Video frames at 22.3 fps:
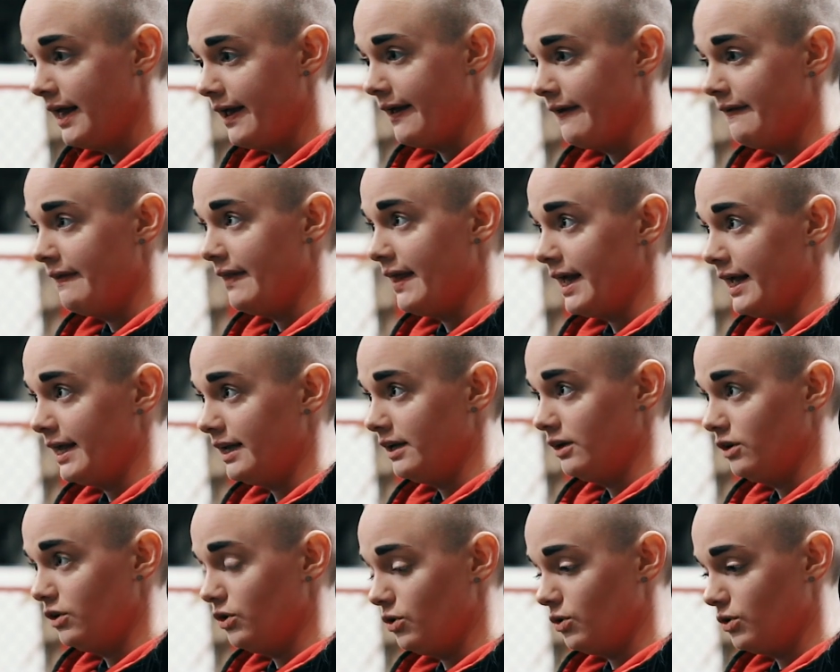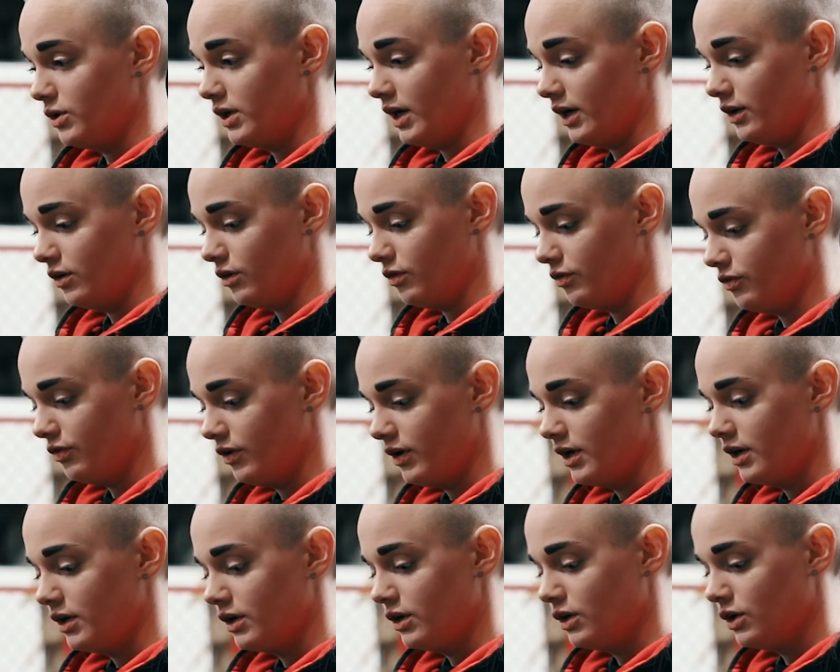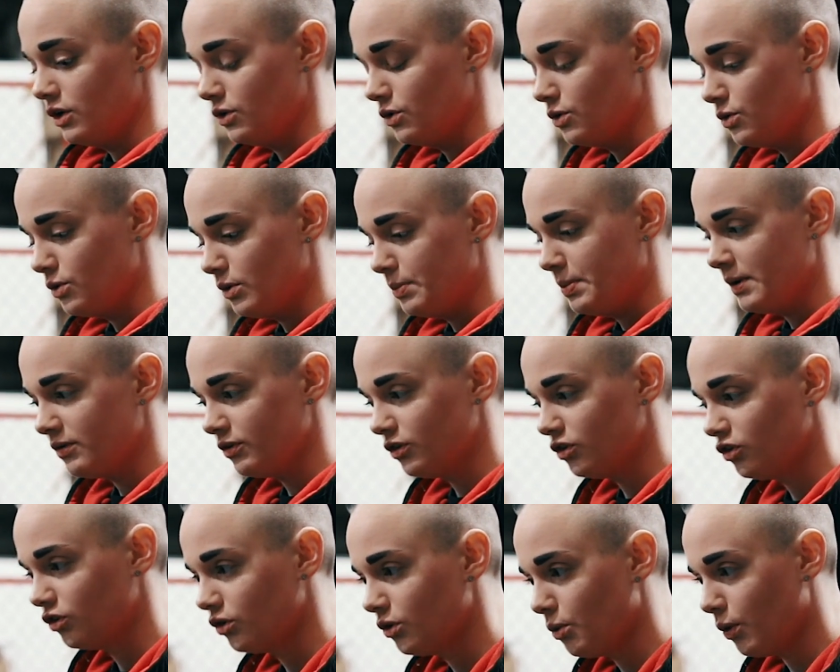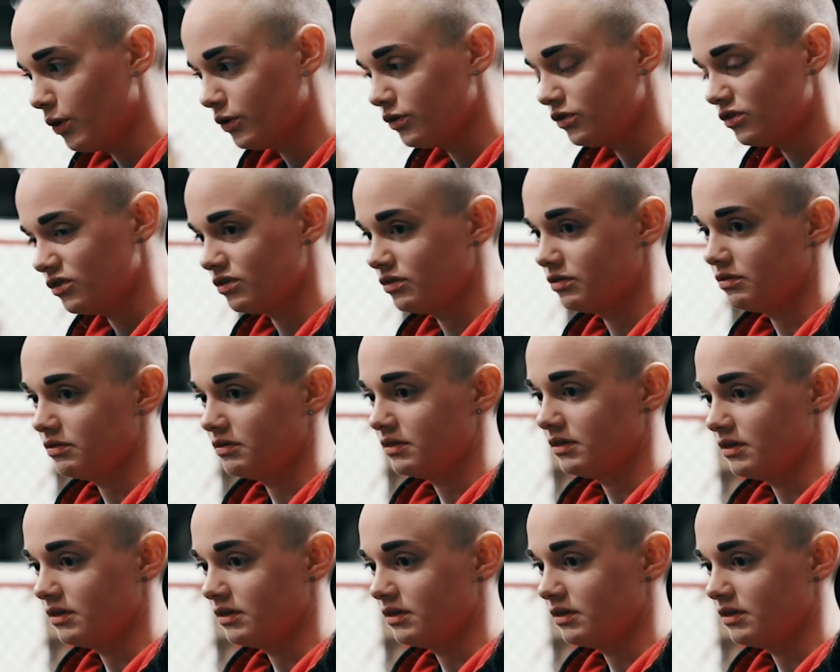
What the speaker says: and then you kind of do a bit of a squat,